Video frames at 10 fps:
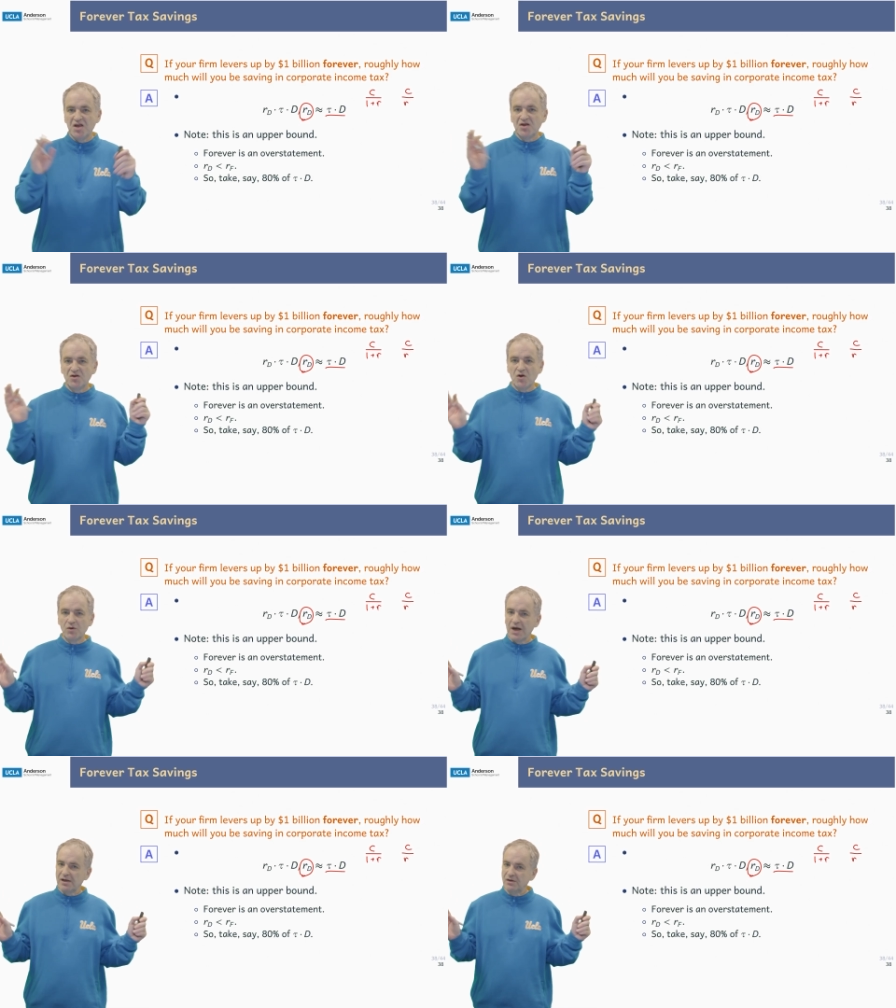No
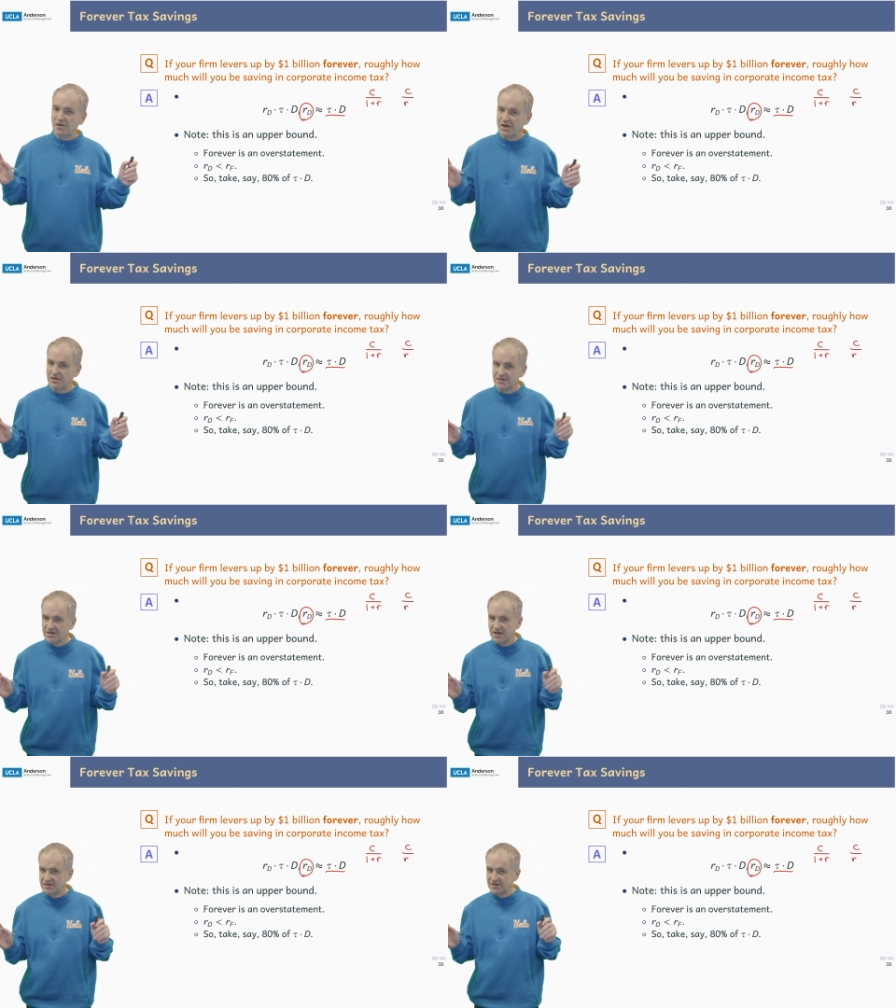calculators
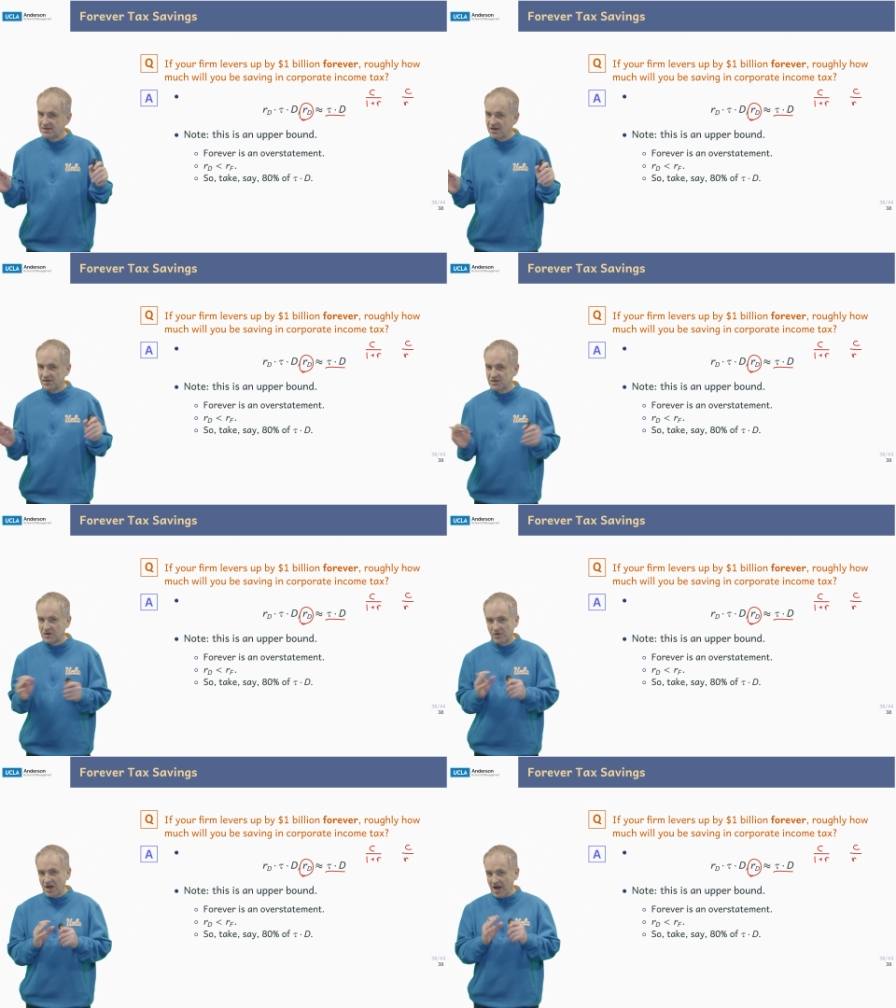necessary.
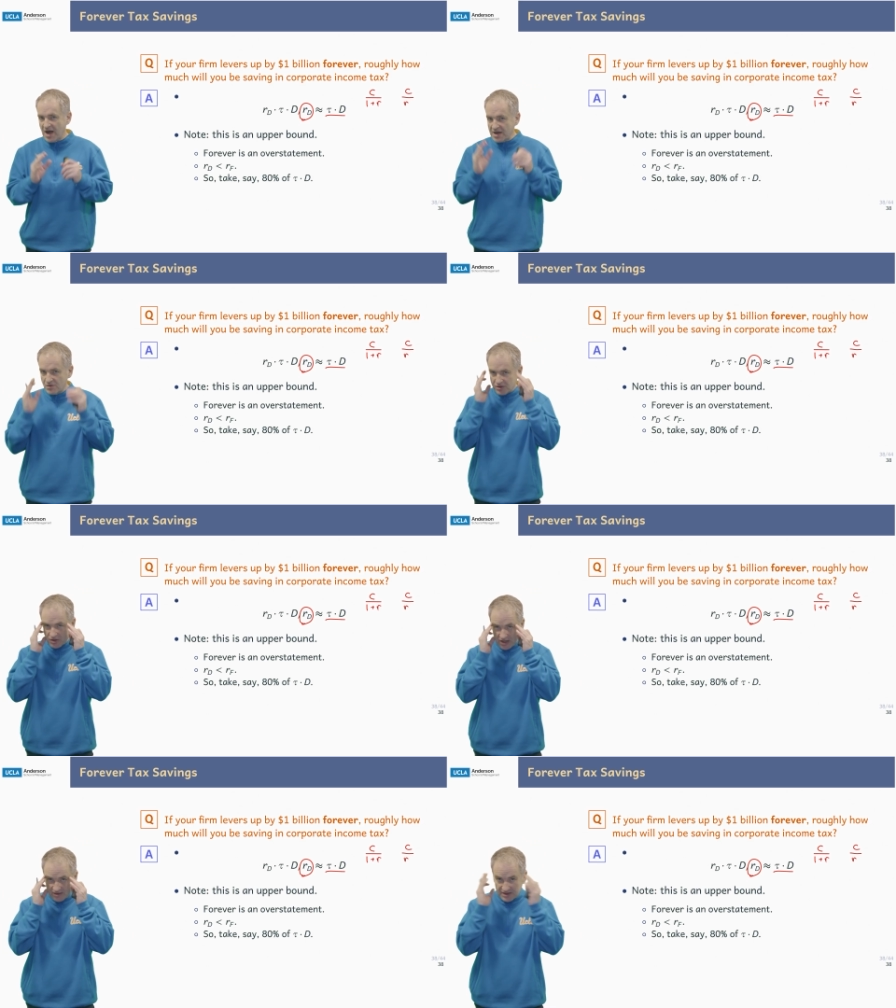So I could
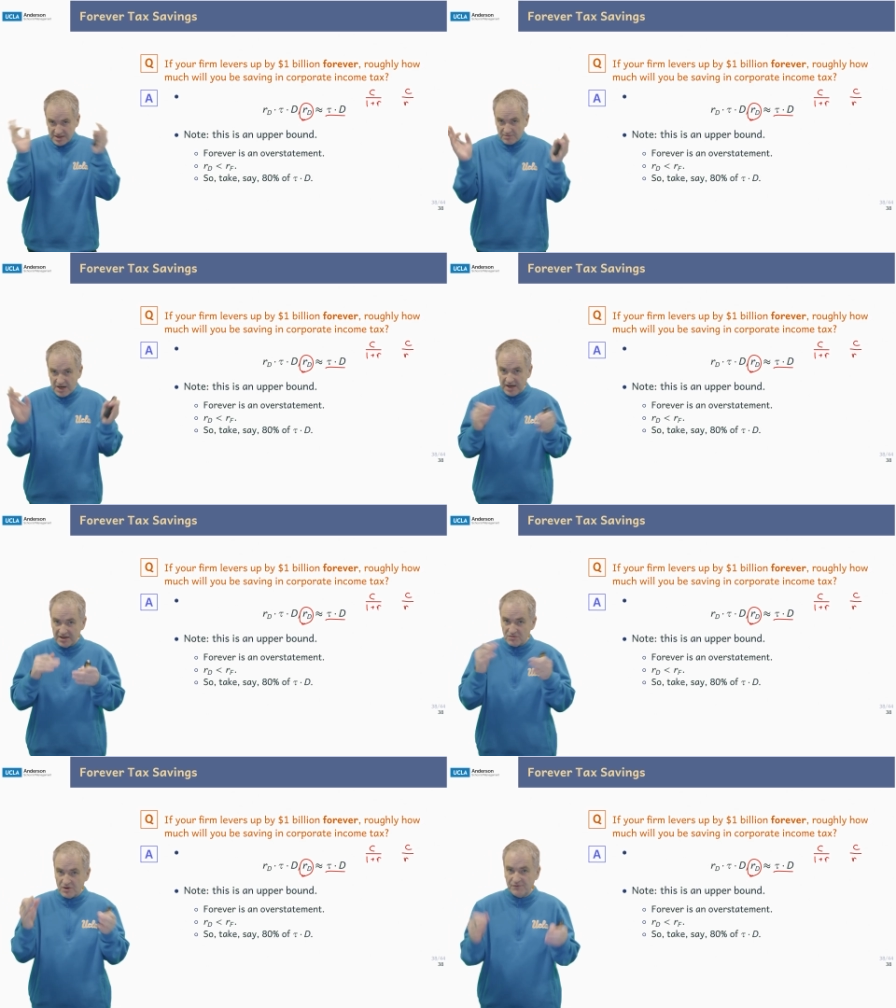just, in my
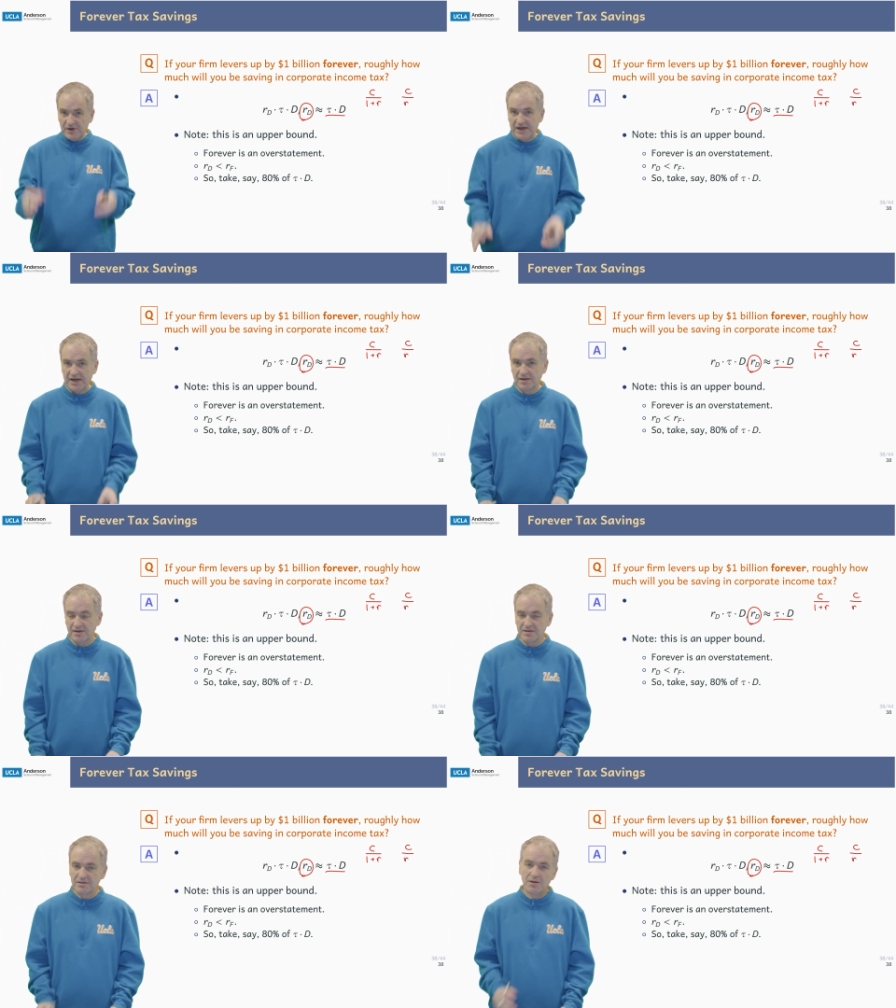head, roughly get
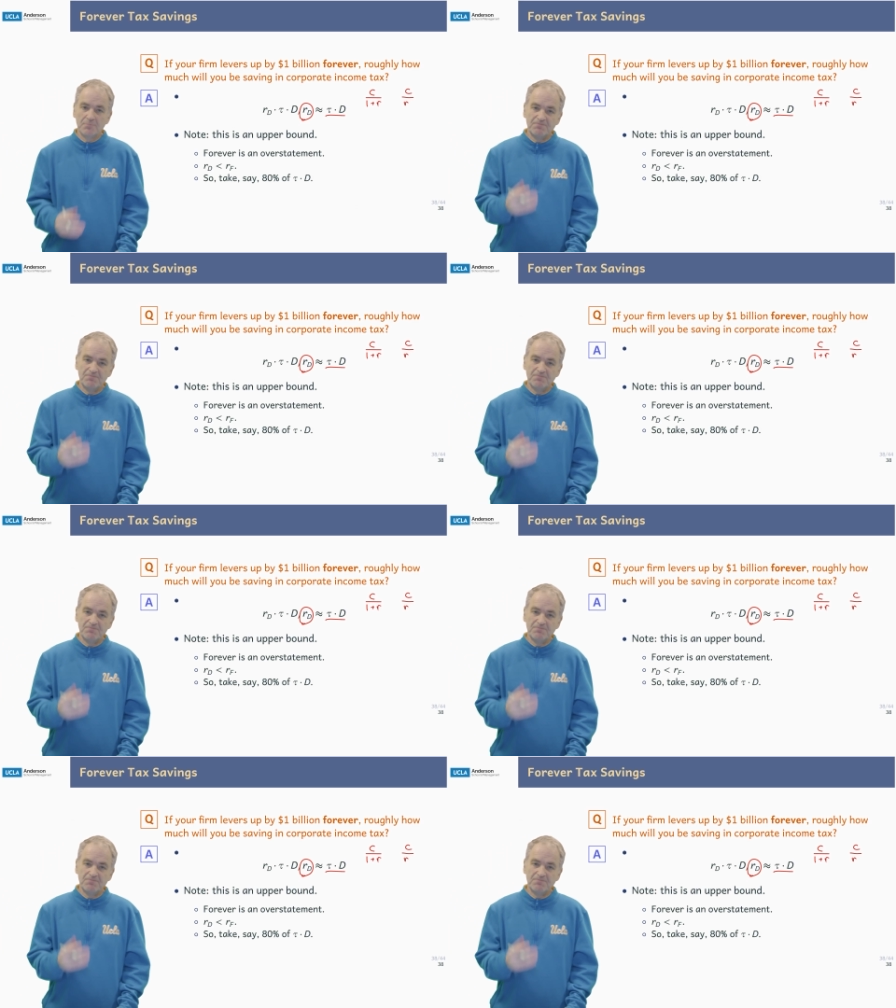this.